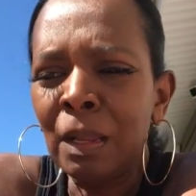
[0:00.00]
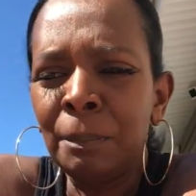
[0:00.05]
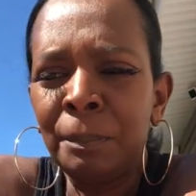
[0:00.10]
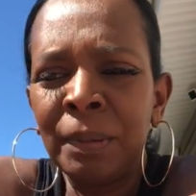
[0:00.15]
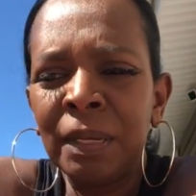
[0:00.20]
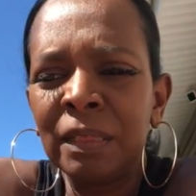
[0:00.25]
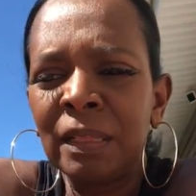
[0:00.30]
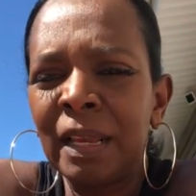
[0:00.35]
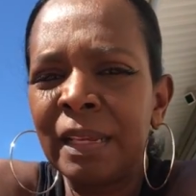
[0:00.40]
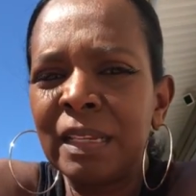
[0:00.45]

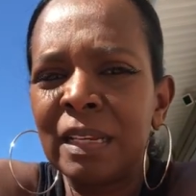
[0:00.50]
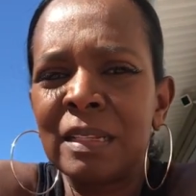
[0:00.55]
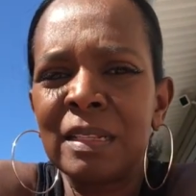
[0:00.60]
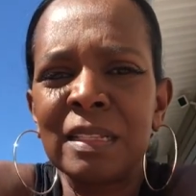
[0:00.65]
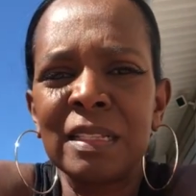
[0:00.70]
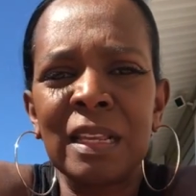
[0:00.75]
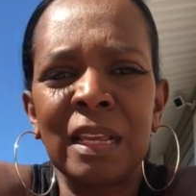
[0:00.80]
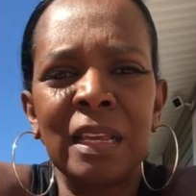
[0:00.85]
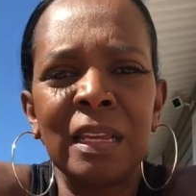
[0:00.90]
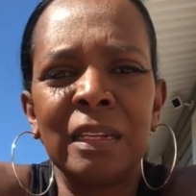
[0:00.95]
But like I
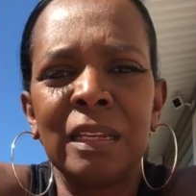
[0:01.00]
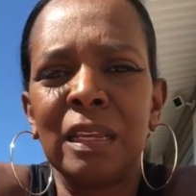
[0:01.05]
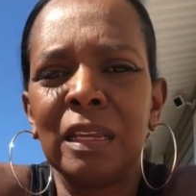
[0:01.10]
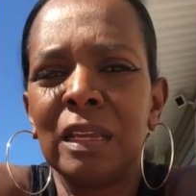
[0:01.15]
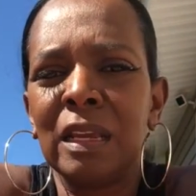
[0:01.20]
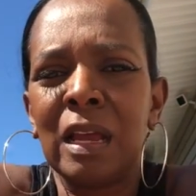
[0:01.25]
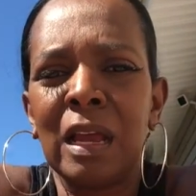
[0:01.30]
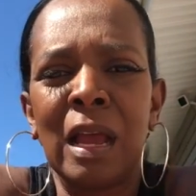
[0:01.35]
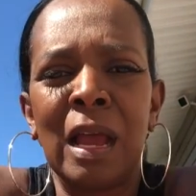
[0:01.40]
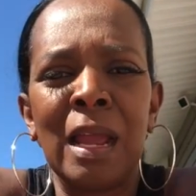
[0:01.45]
said,
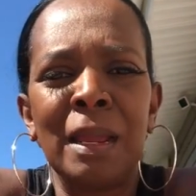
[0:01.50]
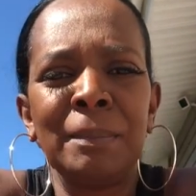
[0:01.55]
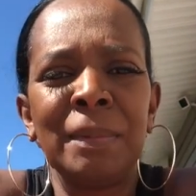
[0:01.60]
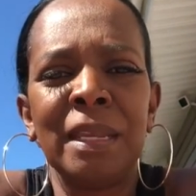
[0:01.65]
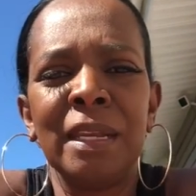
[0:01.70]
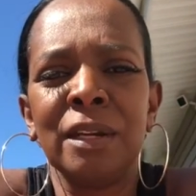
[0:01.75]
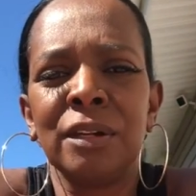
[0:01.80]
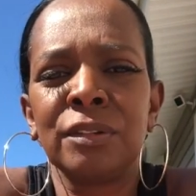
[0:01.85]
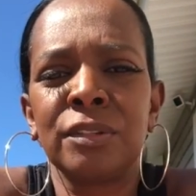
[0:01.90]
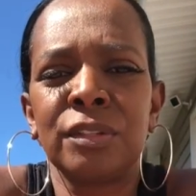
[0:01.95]
I'm
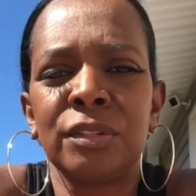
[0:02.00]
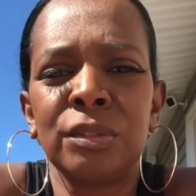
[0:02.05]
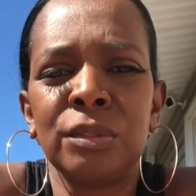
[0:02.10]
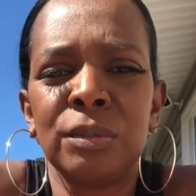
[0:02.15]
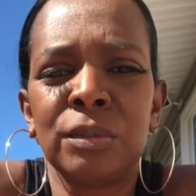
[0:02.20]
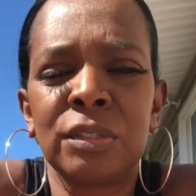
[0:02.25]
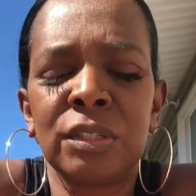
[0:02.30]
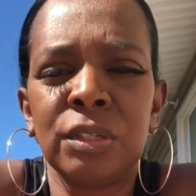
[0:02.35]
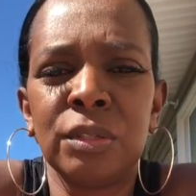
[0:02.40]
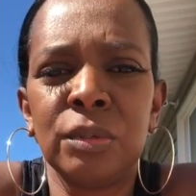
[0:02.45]
here
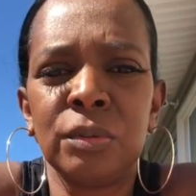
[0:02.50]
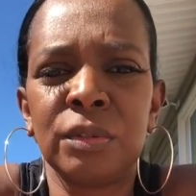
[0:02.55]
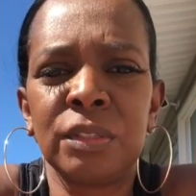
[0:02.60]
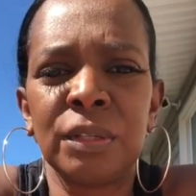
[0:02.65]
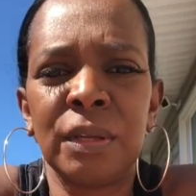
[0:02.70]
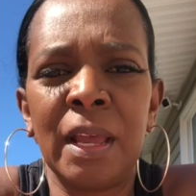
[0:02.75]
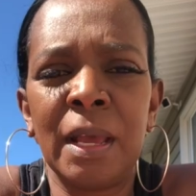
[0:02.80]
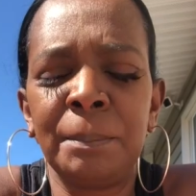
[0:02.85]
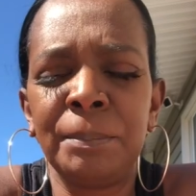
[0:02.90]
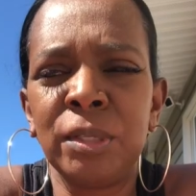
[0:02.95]
to
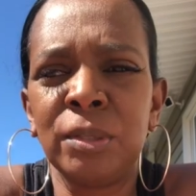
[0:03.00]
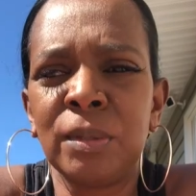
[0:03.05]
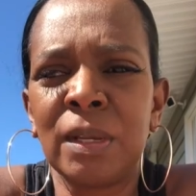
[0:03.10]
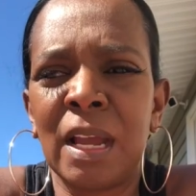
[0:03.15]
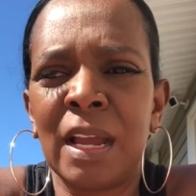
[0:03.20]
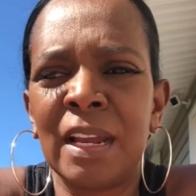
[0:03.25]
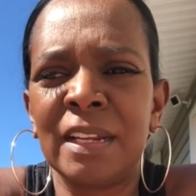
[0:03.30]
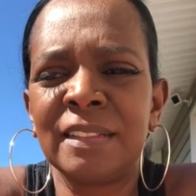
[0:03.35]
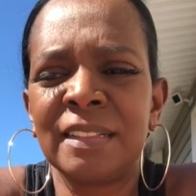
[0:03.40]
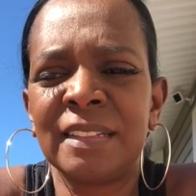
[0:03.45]
help you
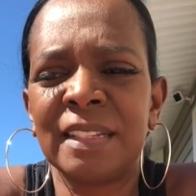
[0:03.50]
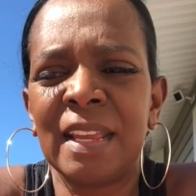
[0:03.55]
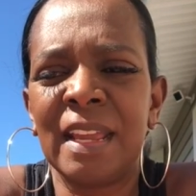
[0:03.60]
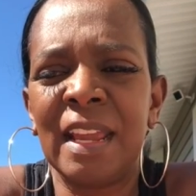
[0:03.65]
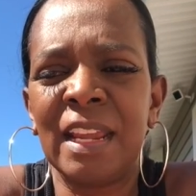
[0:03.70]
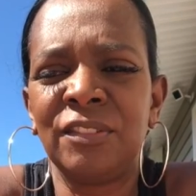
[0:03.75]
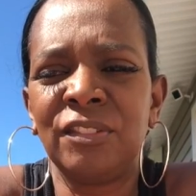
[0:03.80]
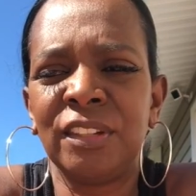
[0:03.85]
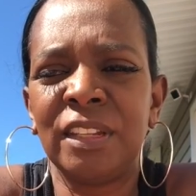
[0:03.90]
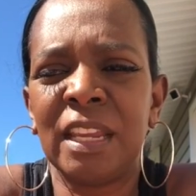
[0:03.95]
guys, to
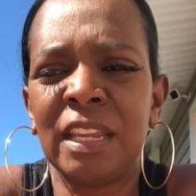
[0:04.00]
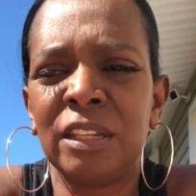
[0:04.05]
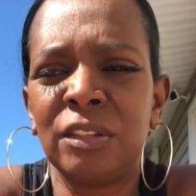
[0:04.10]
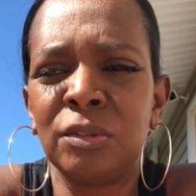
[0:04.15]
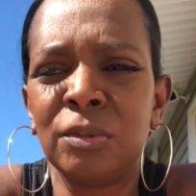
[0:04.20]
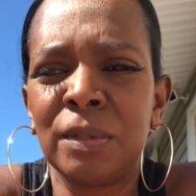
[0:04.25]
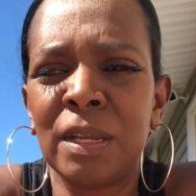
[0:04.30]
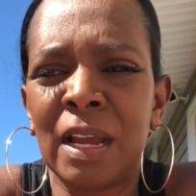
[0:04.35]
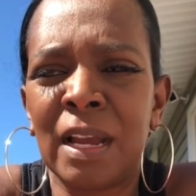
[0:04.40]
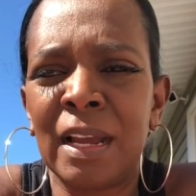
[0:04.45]
educate
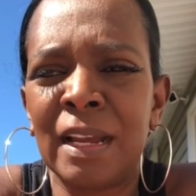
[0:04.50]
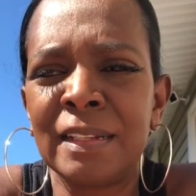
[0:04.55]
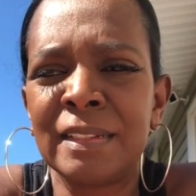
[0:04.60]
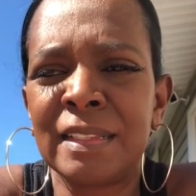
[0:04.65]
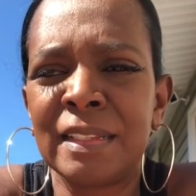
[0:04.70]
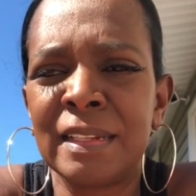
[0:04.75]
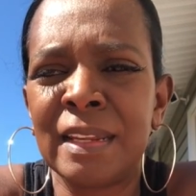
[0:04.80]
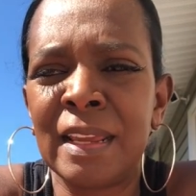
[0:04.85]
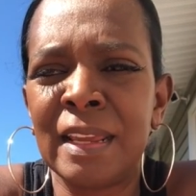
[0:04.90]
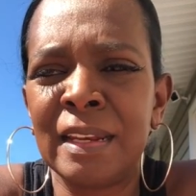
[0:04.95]
you guys,
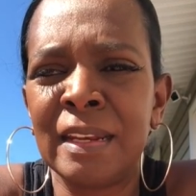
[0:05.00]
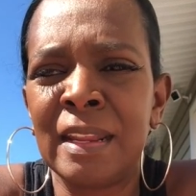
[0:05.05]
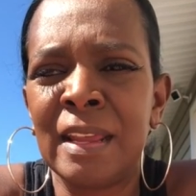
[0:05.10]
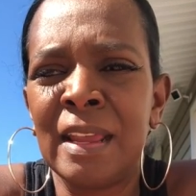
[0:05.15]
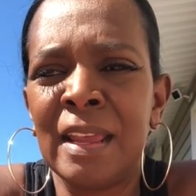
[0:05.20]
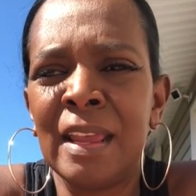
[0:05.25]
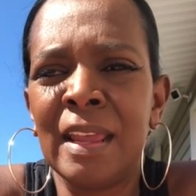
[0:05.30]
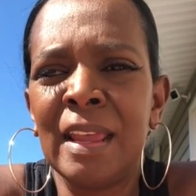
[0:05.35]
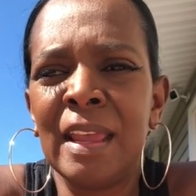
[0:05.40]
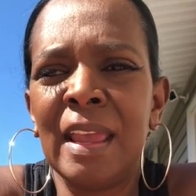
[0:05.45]
and
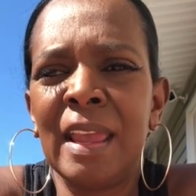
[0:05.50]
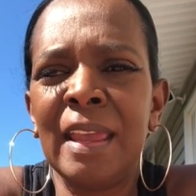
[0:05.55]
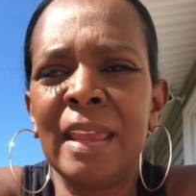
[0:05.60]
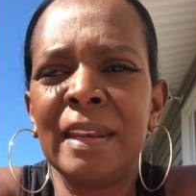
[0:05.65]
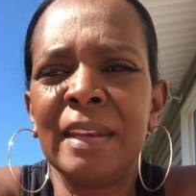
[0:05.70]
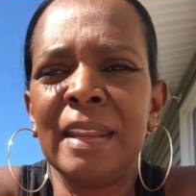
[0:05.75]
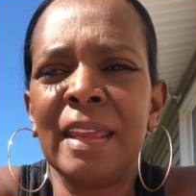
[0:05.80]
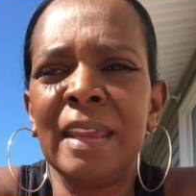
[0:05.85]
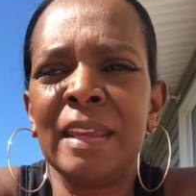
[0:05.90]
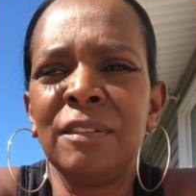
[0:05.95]

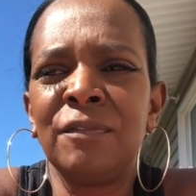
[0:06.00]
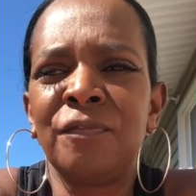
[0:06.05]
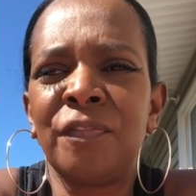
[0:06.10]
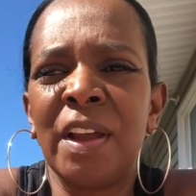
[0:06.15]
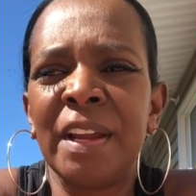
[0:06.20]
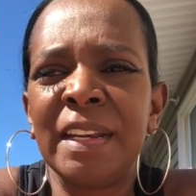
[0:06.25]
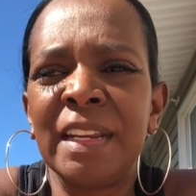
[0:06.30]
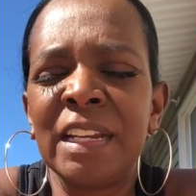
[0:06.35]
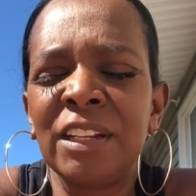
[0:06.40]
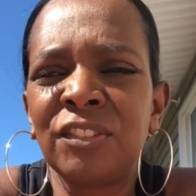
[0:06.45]

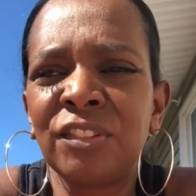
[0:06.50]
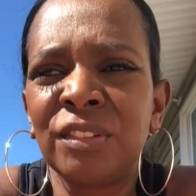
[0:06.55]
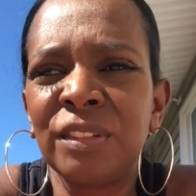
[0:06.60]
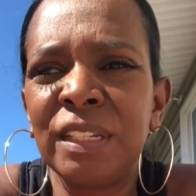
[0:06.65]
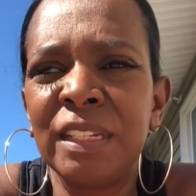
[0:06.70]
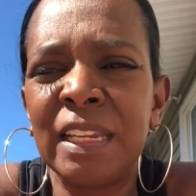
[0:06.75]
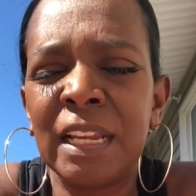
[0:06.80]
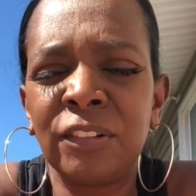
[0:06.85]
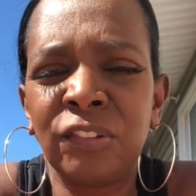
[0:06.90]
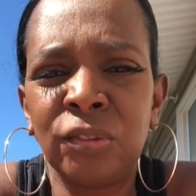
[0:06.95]
financially
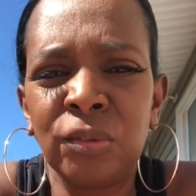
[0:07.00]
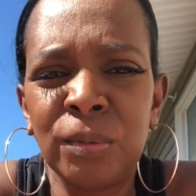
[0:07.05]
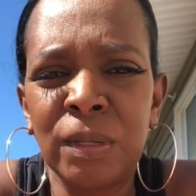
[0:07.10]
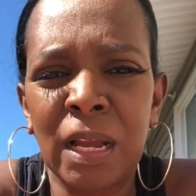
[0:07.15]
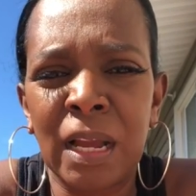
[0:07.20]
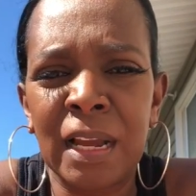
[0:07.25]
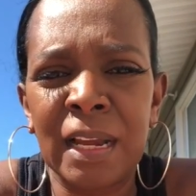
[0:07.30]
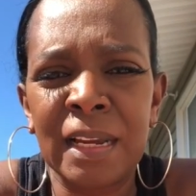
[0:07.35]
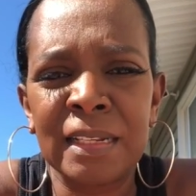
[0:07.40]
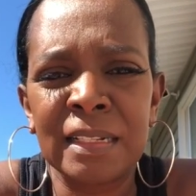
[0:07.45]
get you
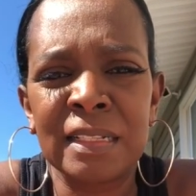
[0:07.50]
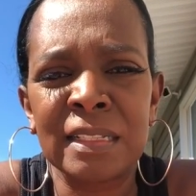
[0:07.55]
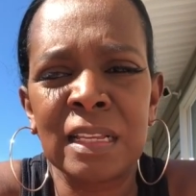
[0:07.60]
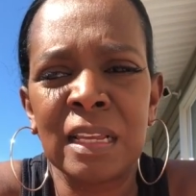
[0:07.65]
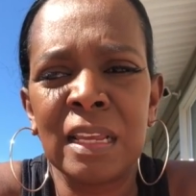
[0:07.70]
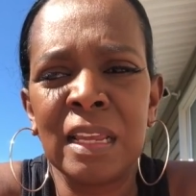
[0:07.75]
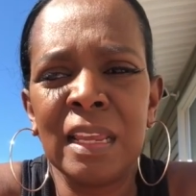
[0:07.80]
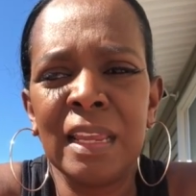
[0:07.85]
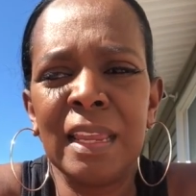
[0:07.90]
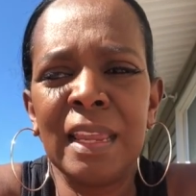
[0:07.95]
guys
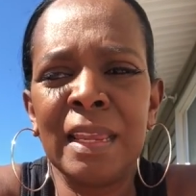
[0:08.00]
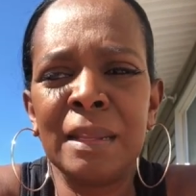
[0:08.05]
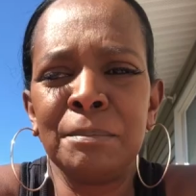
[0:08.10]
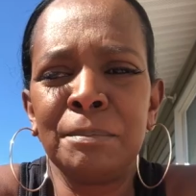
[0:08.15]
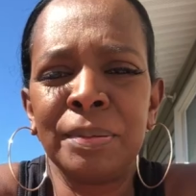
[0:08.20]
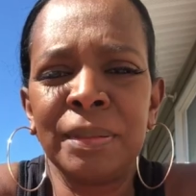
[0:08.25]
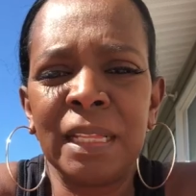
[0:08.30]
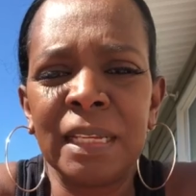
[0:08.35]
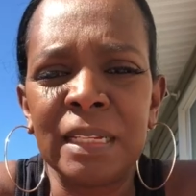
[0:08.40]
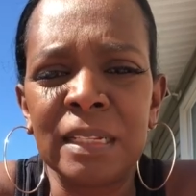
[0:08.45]
in
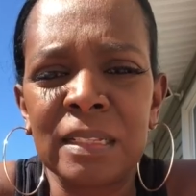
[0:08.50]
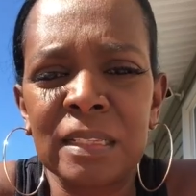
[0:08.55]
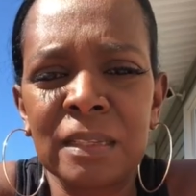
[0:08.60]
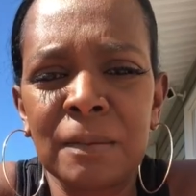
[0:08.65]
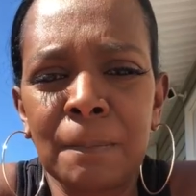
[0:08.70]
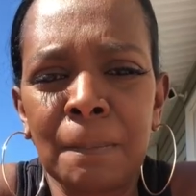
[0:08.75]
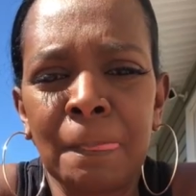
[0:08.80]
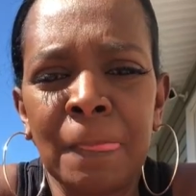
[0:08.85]
place.